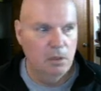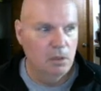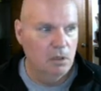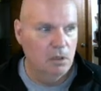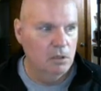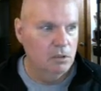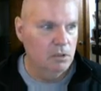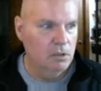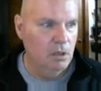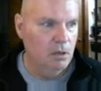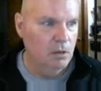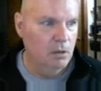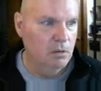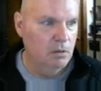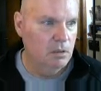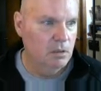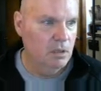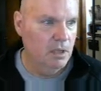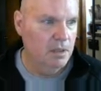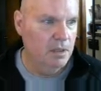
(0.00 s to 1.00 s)

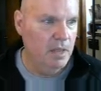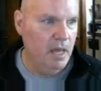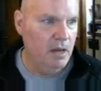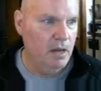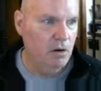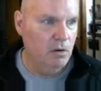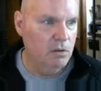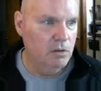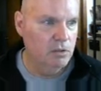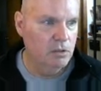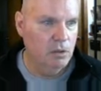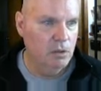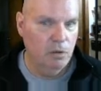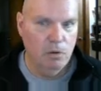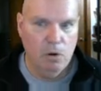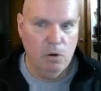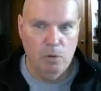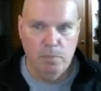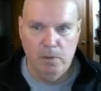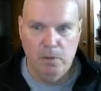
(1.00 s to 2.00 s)
So again, that also
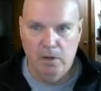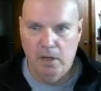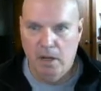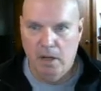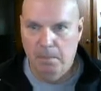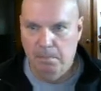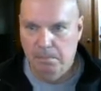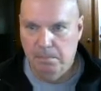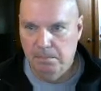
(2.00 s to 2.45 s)
opened up